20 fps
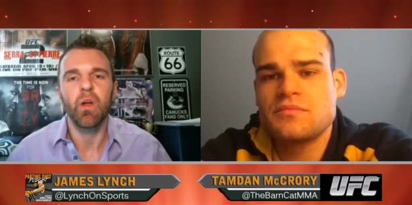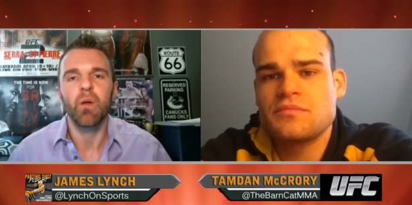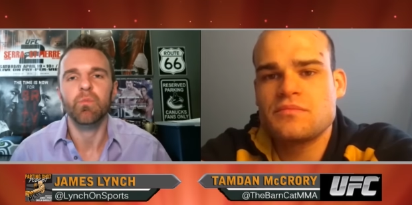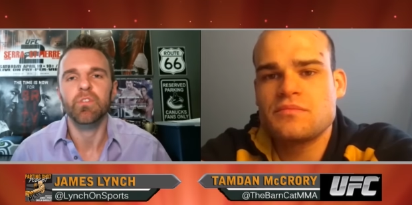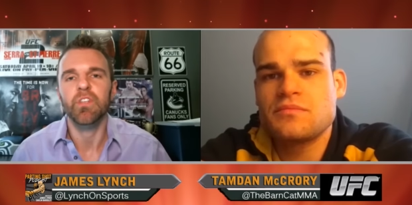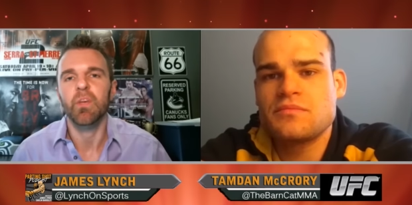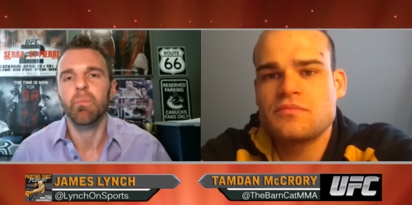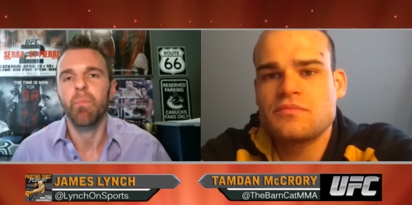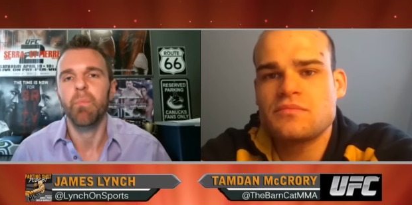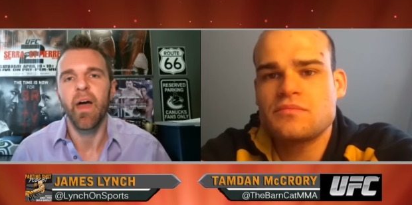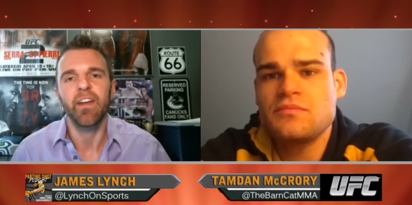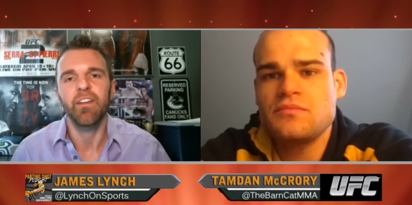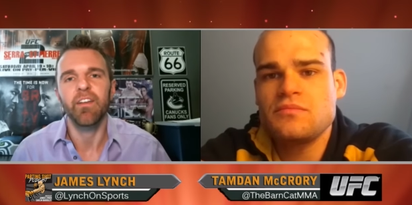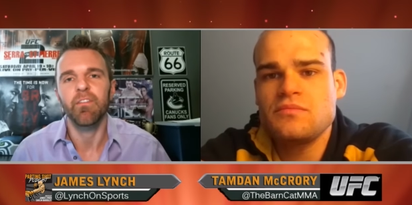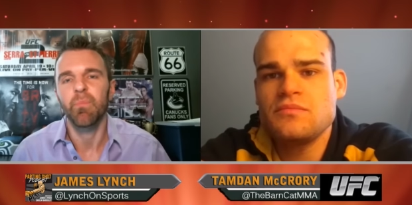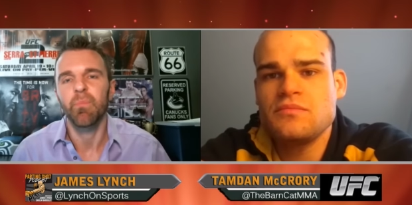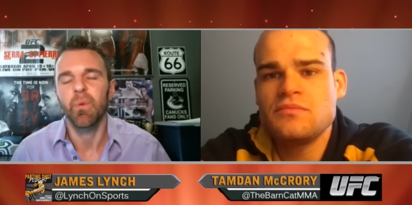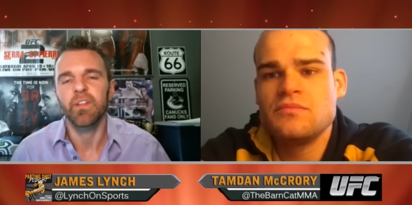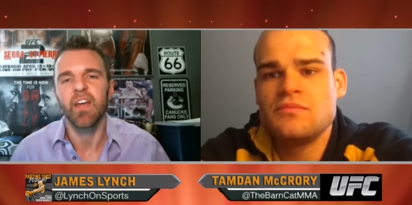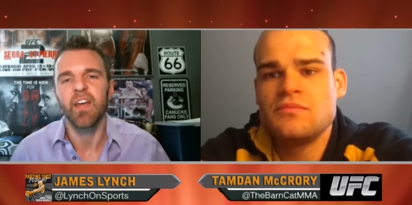Speaker 1: round was
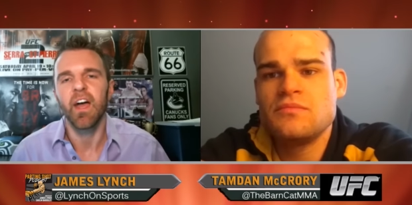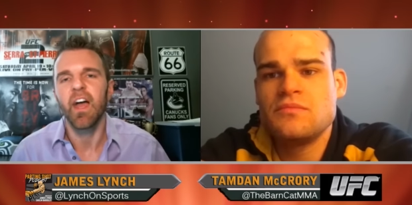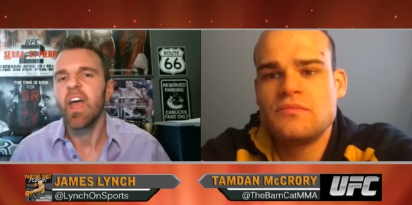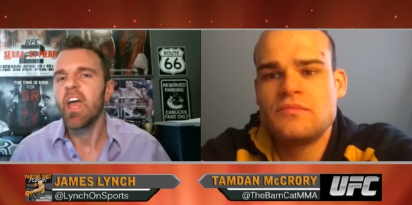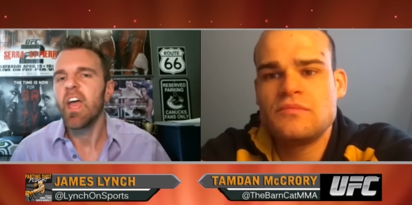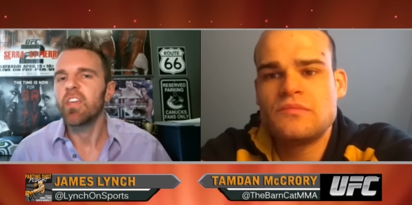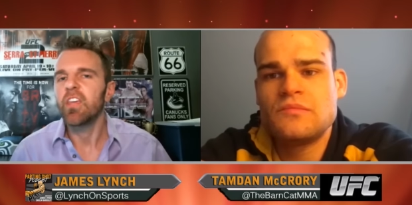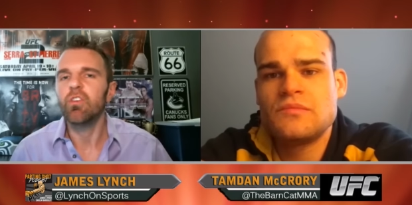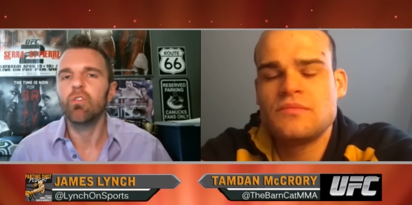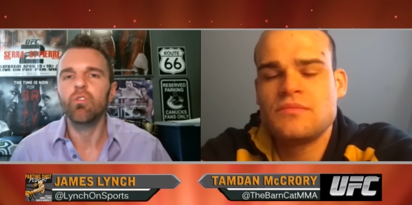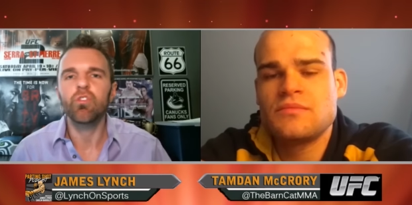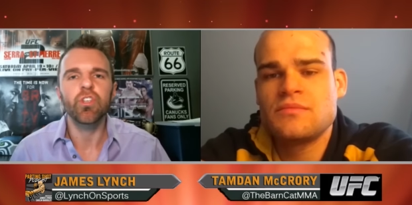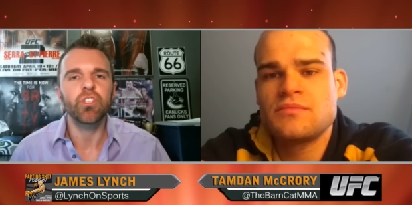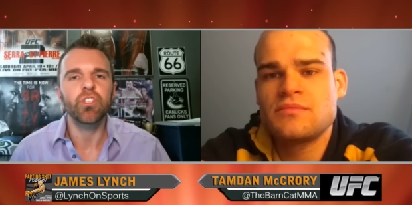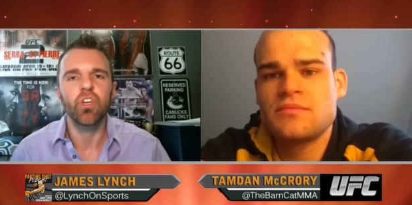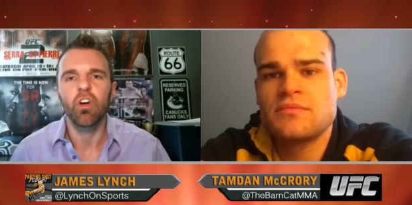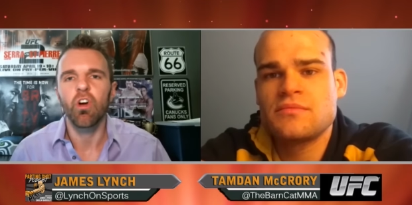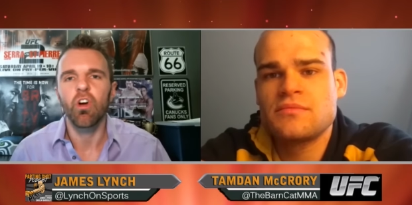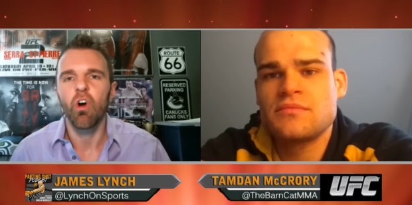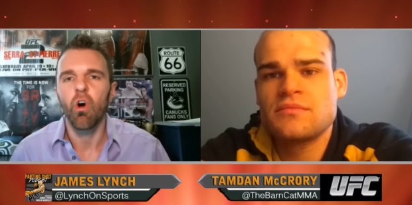competitive, but you
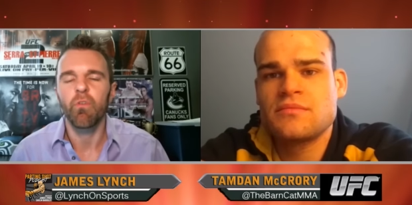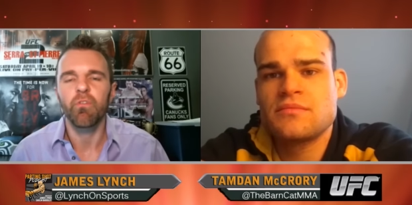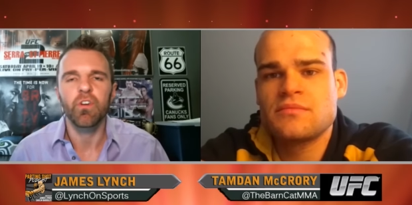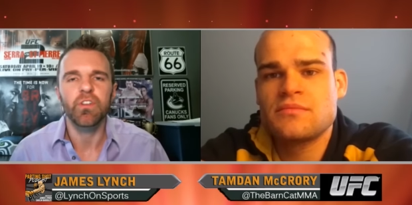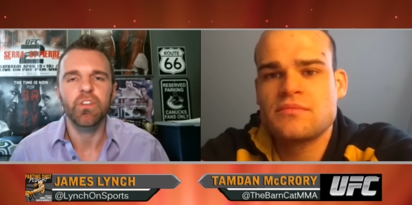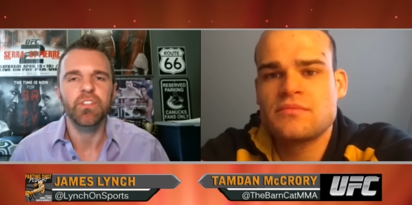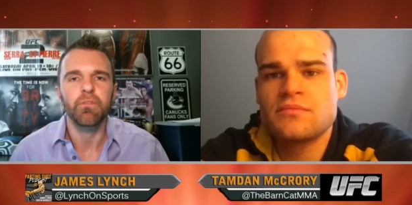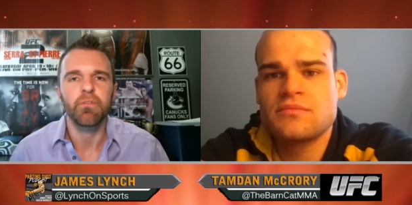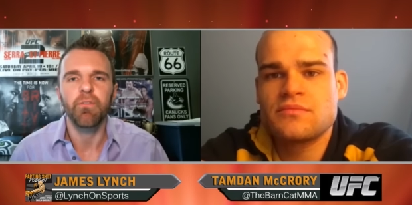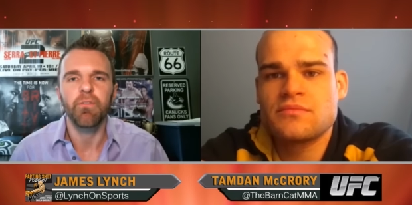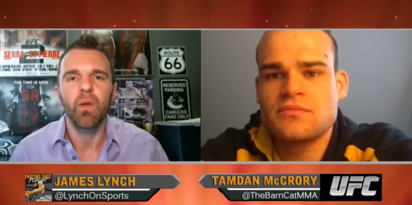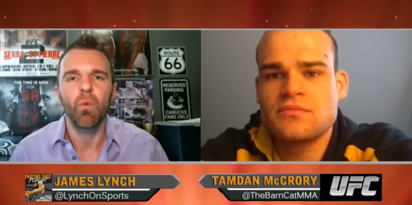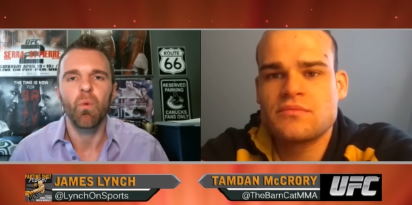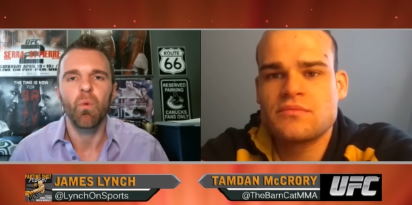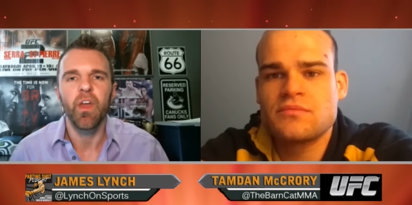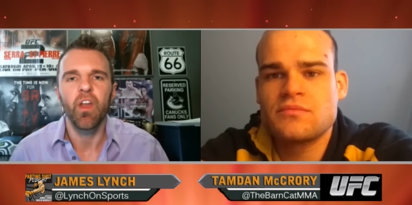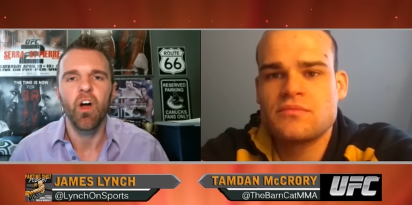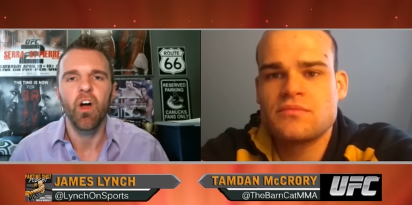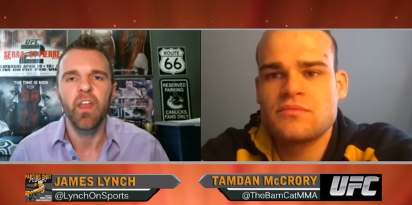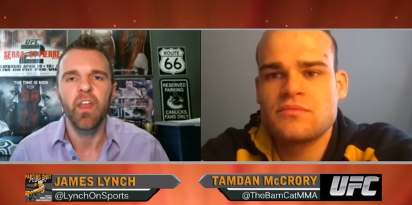just took over as the
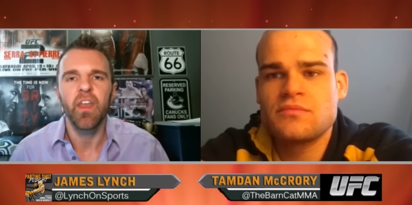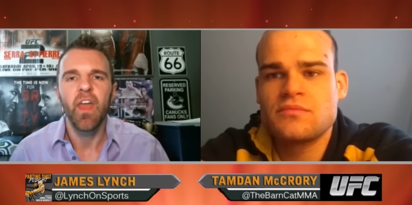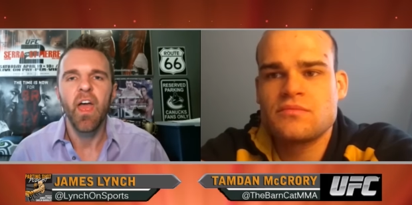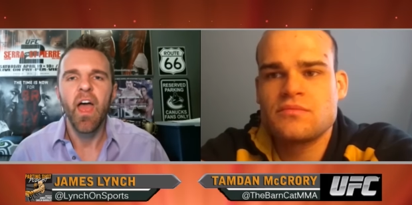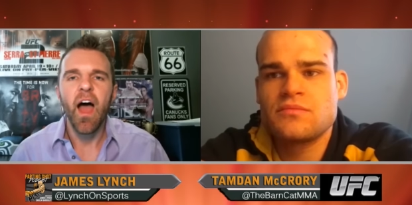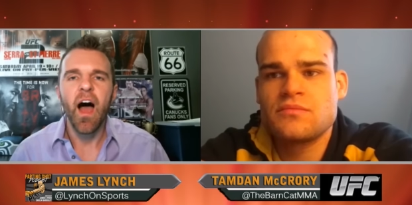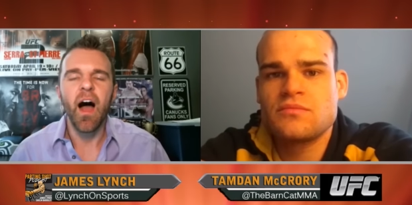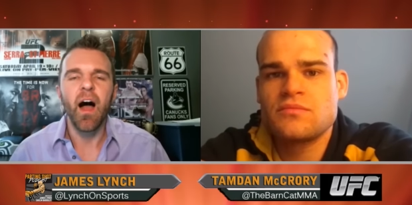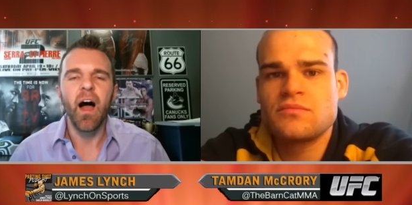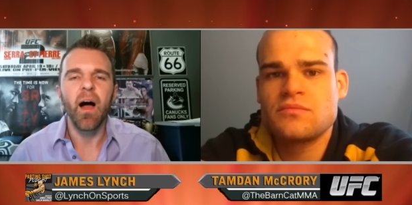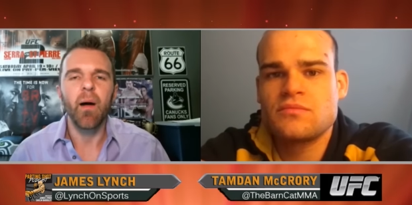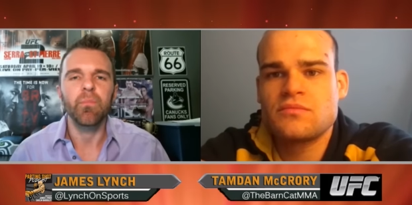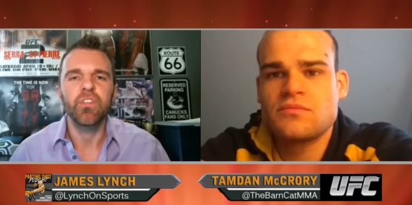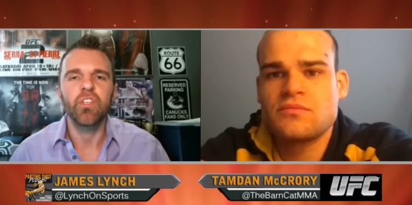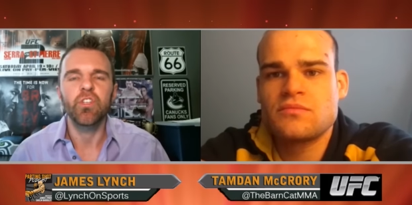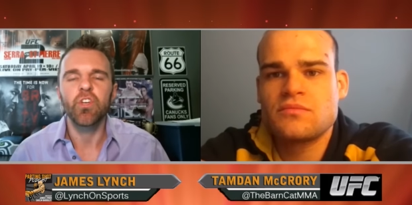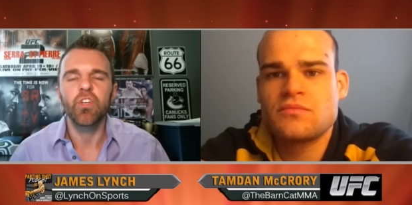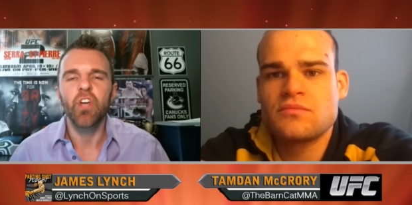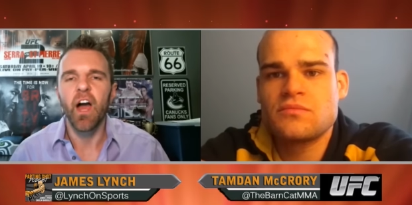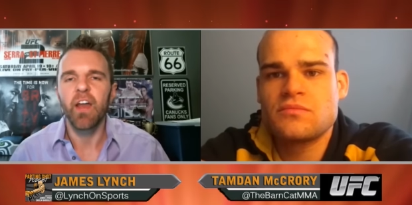fight went on.
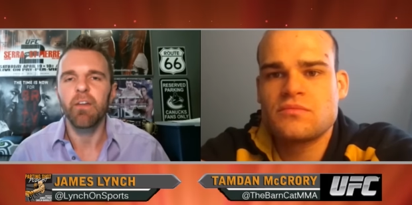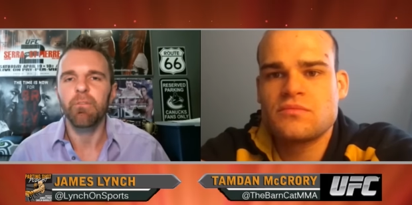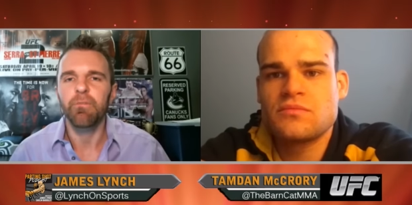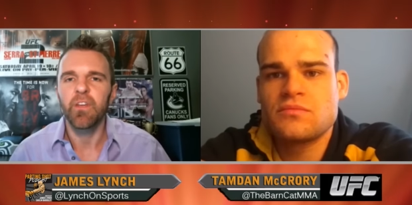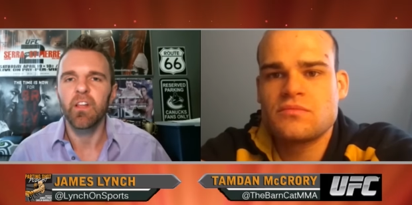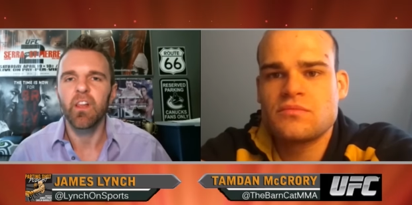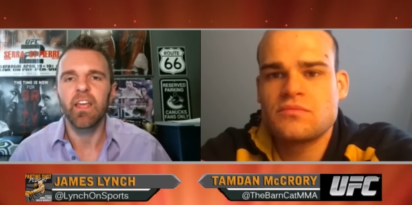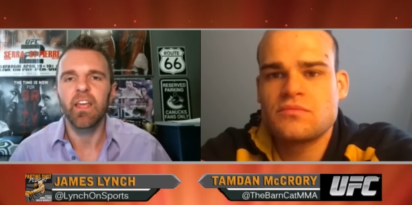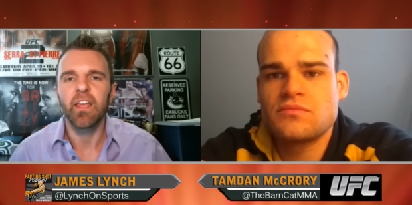Did you kind of feel